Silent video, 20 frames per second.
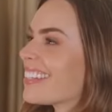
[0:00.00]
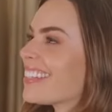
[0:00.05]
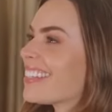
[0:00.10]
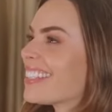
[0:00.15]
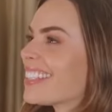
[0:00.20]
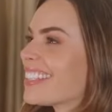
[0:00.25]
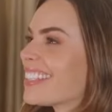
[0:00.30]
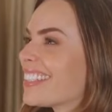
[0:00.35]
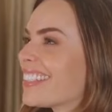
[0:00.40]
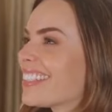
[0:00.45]

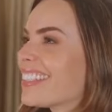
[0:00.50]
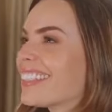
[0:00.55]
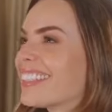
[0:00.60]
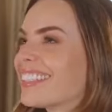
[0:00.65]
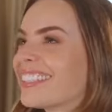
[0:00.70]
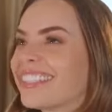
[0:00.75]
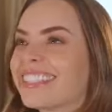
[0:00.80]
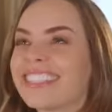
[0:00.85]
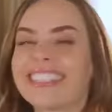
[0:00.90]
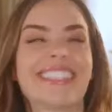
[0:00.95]

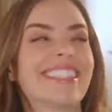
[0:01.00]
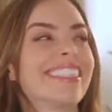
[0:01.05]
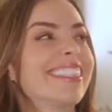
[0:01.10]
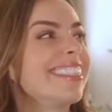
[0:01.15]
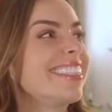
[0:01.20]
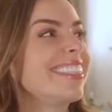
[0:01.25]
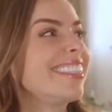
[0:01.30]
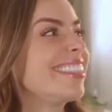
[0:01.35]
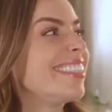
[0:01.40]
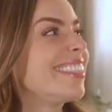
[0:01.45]

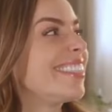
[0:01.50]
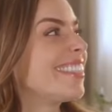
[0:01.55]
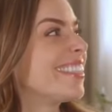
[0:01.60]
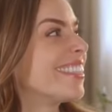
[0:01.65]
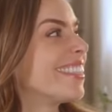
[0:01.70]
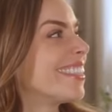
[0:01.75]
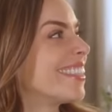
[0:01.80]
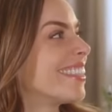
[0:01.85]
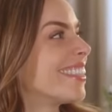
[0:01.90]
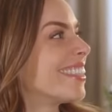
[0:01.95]

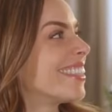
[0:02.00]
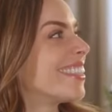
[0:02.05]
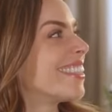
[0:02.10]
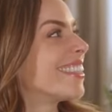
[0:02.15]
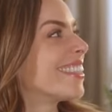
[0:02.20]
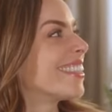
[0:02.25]
(silence)